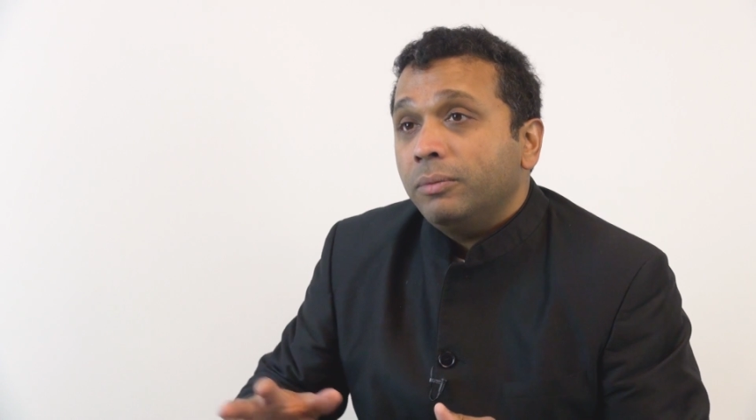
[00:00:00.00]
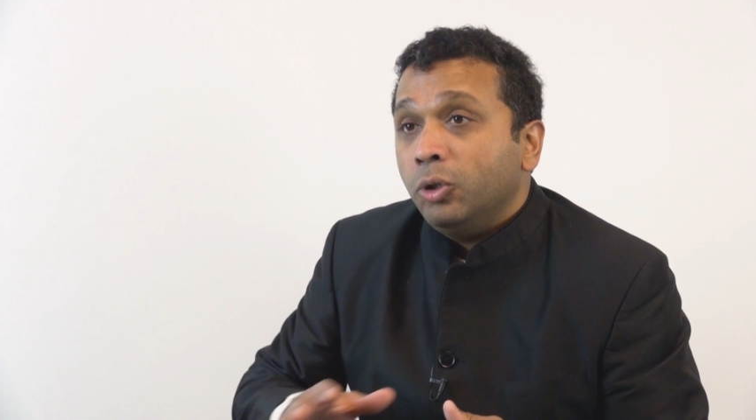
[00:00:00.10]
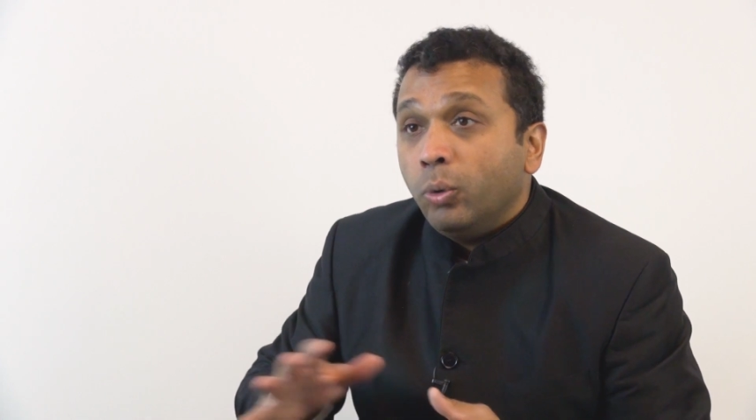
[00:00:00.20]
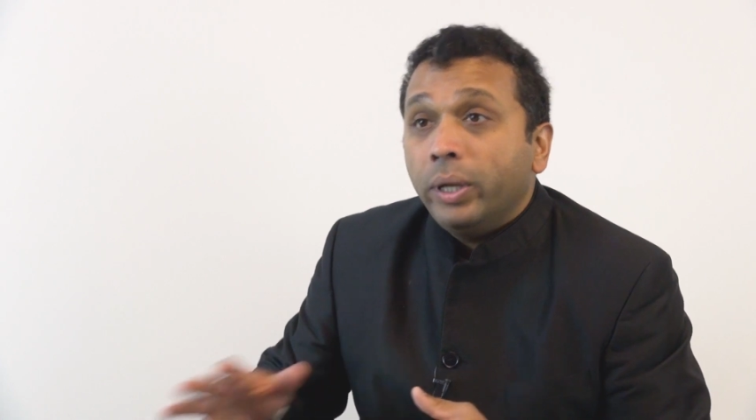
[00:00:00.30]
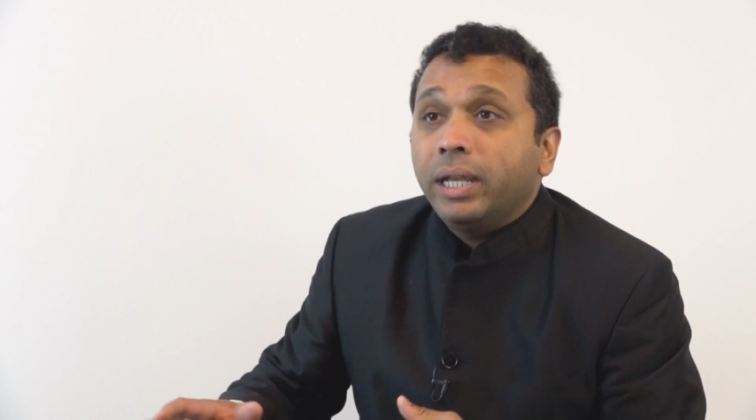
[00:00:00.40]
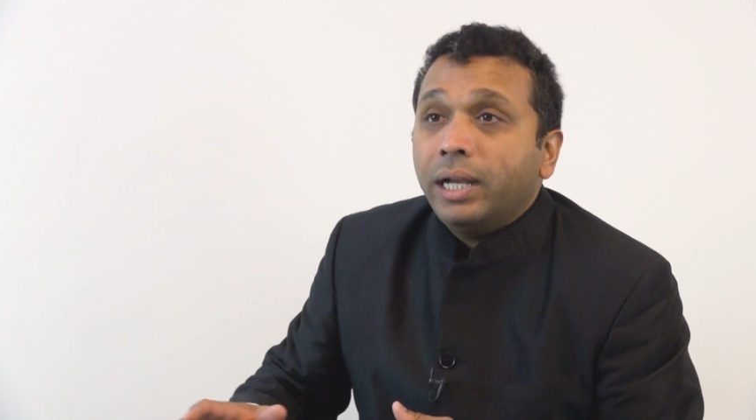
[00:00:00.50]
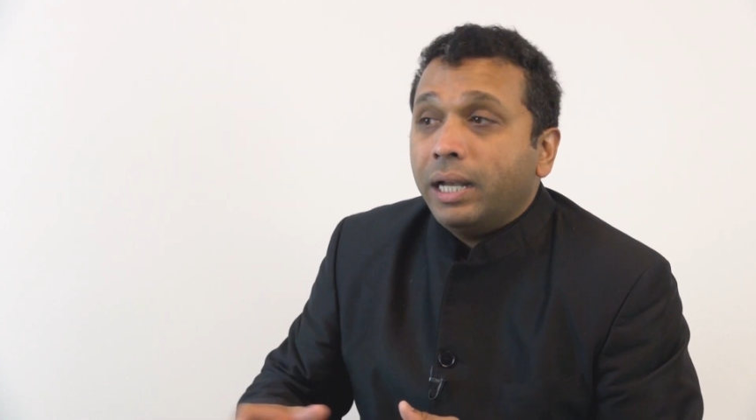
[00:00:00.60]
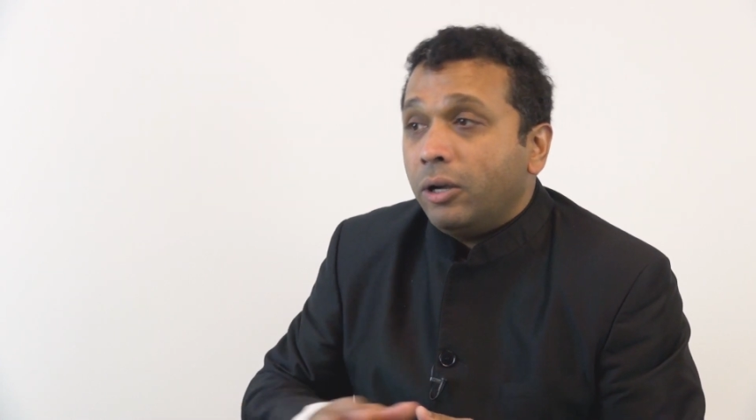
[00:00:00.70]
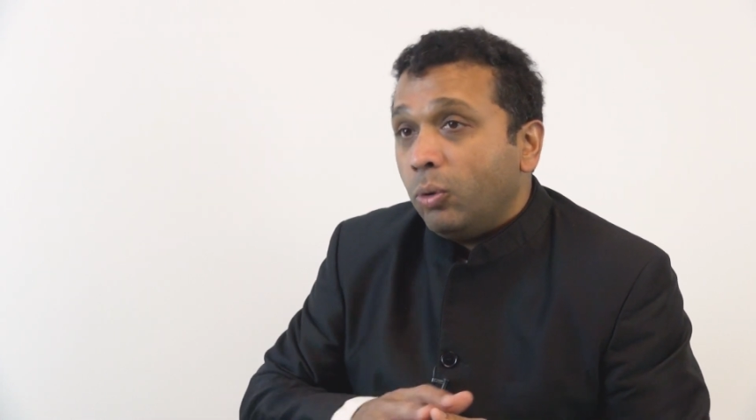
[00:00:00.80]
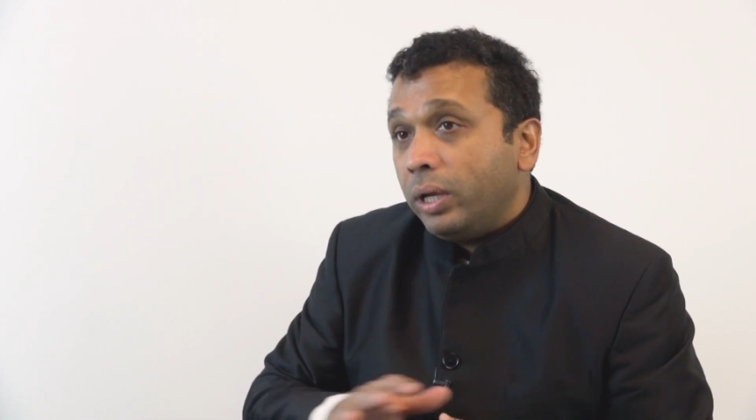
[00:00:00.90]
doing it
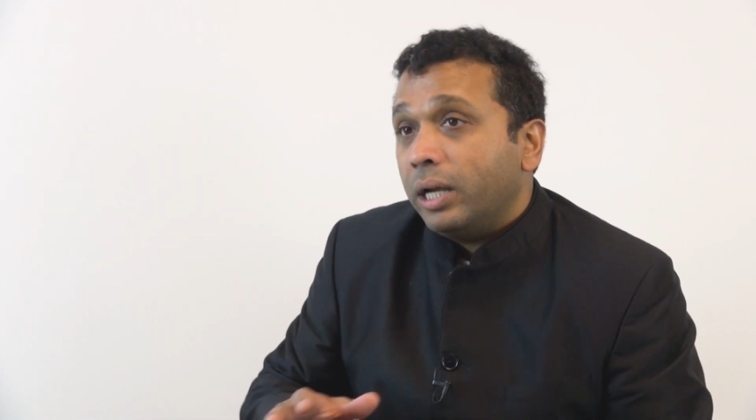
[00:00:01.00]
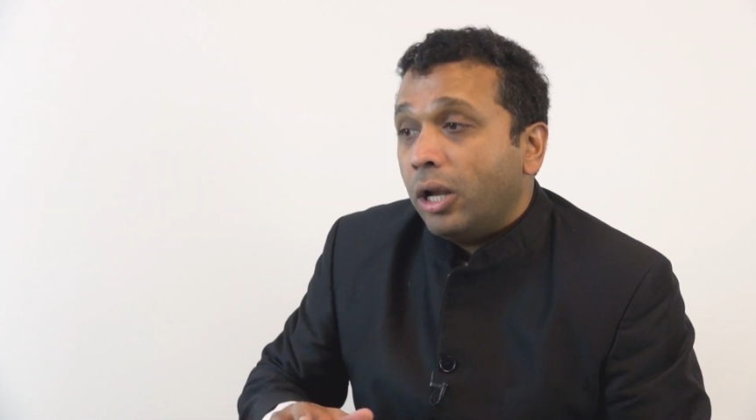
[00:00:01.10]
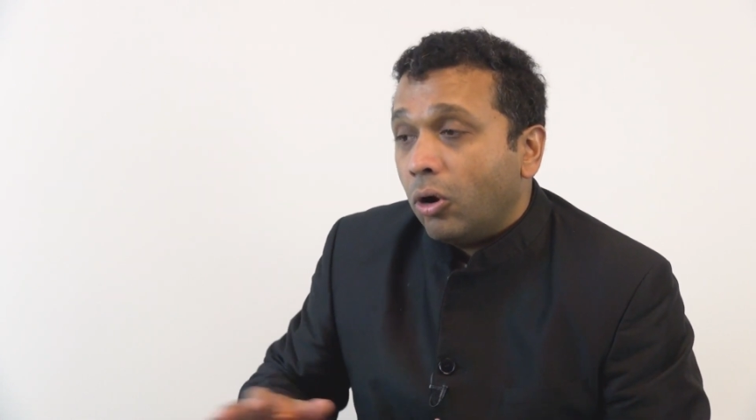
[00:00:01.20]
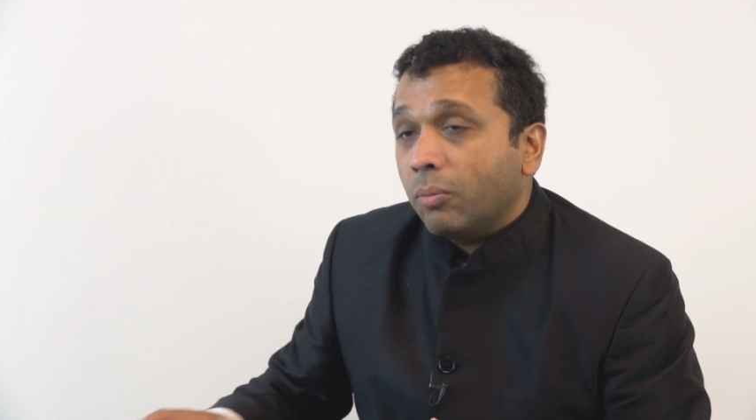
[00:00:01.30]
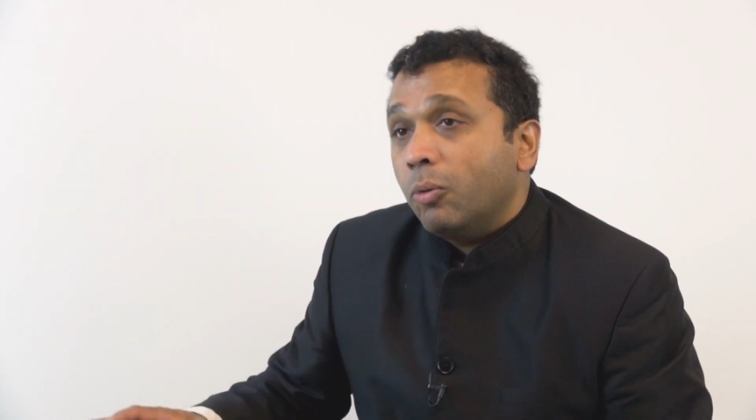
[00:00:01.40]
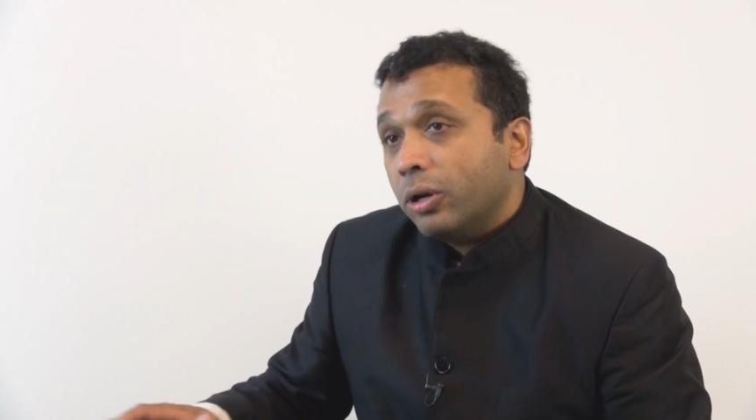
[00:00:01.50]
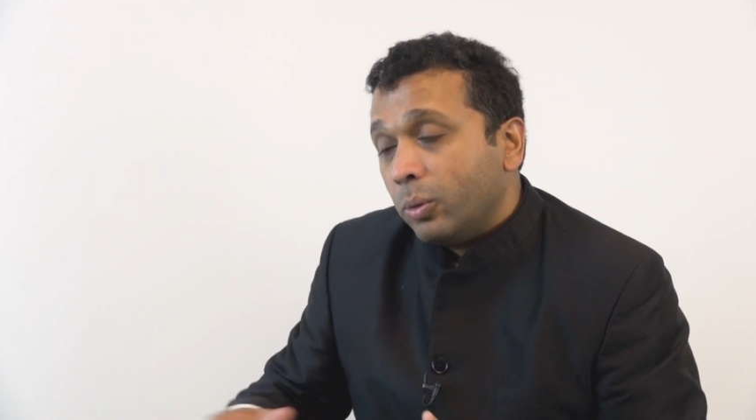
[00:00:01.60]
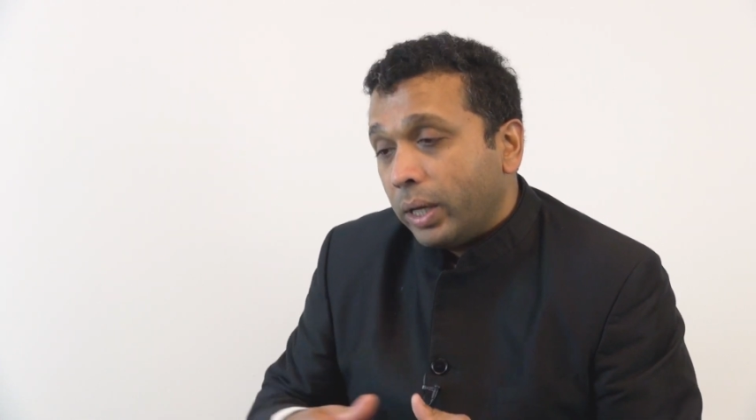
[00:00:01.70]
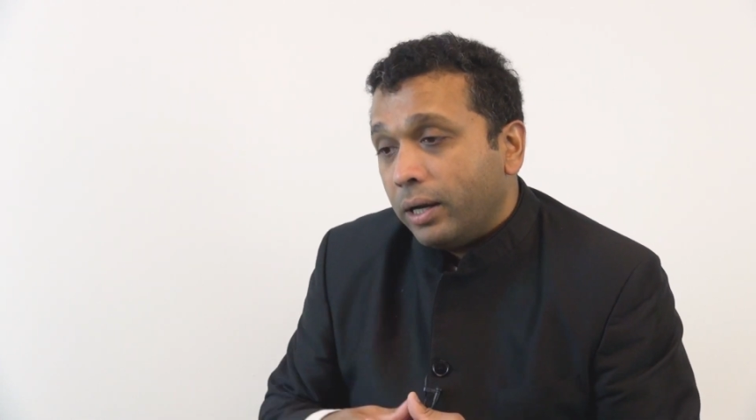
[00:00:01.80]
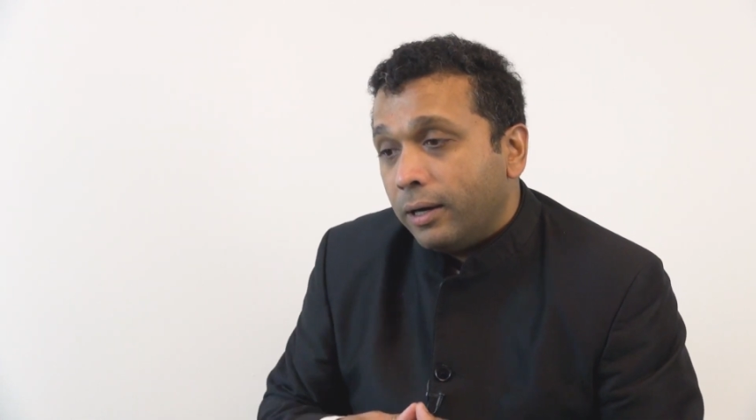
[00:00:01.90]
and doing it a lot more
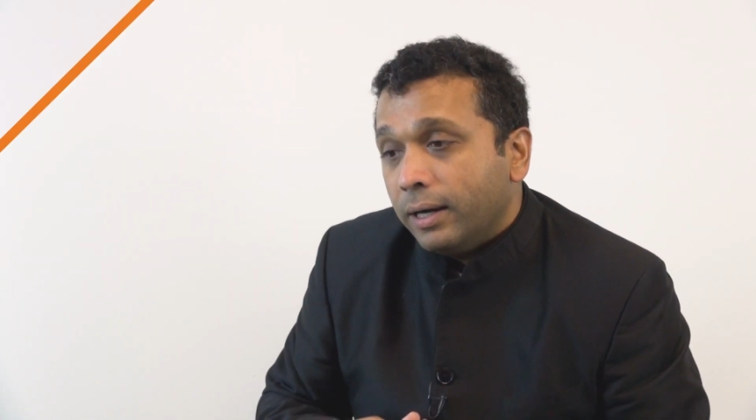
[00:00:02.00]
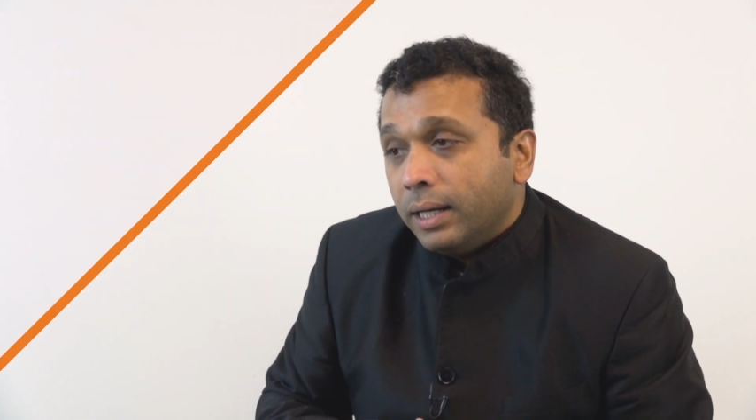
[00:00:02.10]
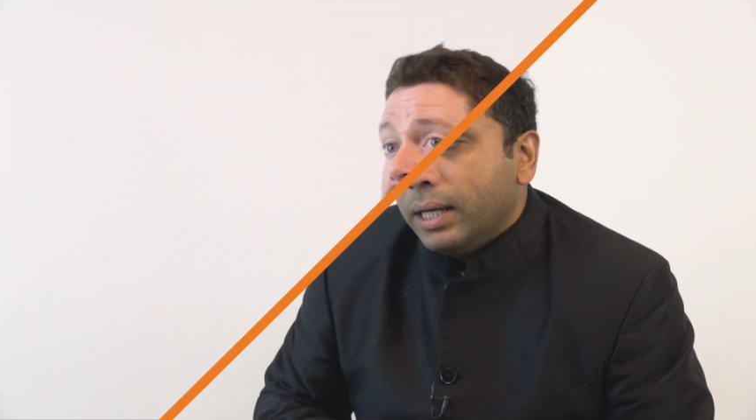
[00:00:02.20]
quicker.